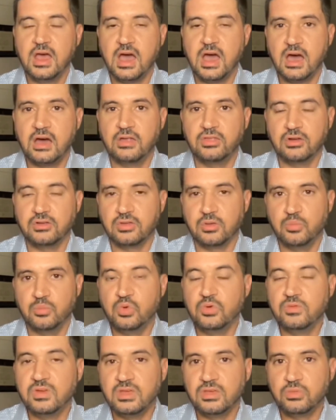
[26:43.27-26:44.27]
There's a
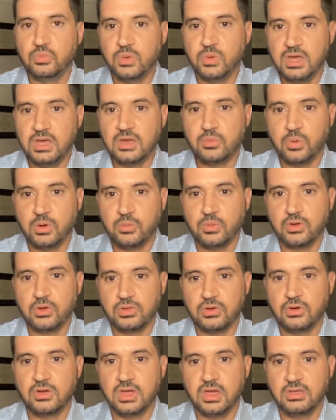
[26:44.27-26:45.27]
movies week where we're
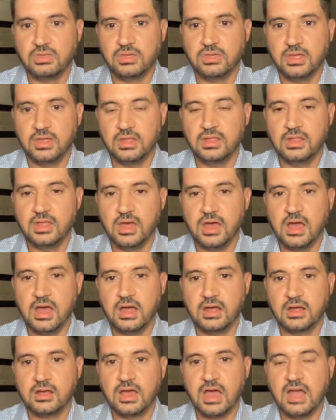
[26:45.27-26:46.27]

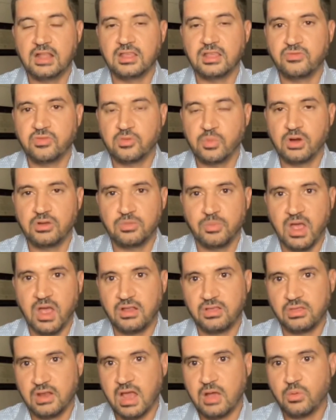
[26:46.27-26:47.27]
showcasing content from our
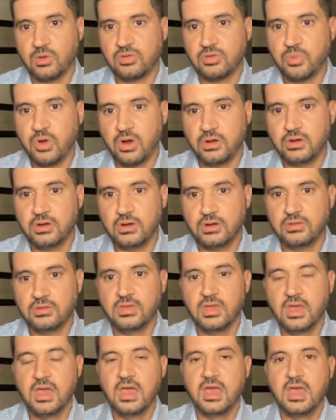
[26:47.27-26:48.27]
Spanish language partners.
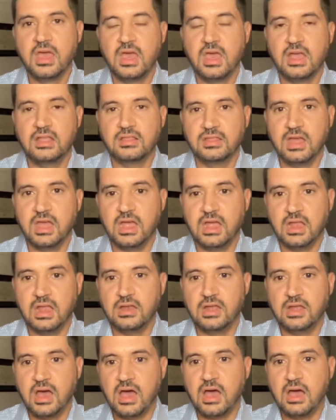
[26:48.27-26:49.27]
And then
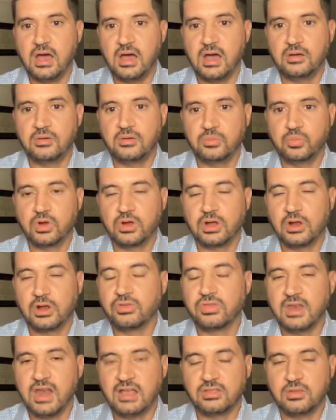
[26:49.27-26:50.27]
we're
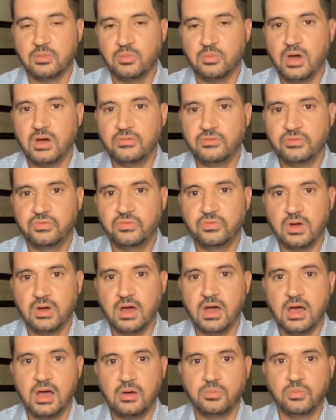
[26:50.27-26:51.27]
closing out the month
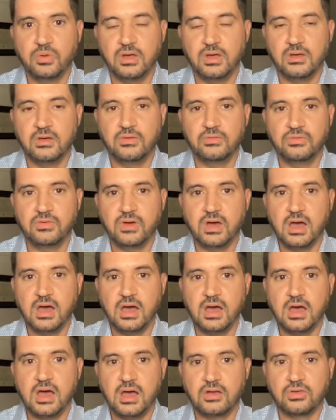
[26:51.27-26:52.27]
with
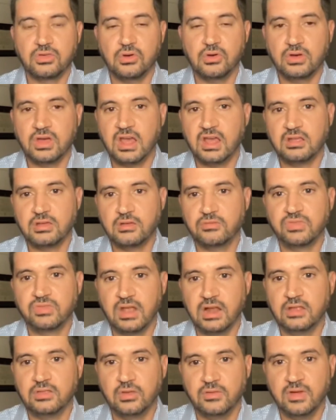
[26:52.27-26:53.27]
a showcase of
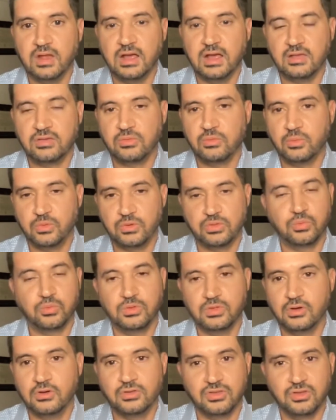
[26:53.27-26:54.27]
telenovelas, which we
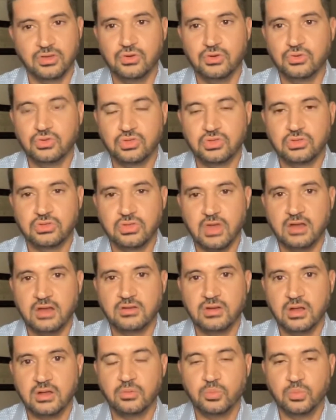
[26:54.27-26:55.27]
know is a huge
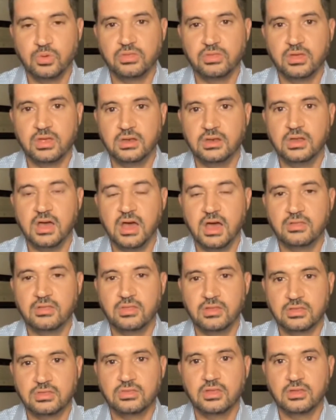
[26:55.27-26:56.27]
genre within
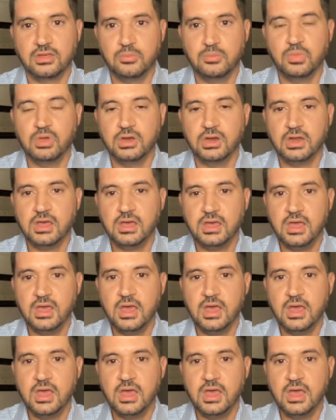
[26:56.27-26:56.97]
the community.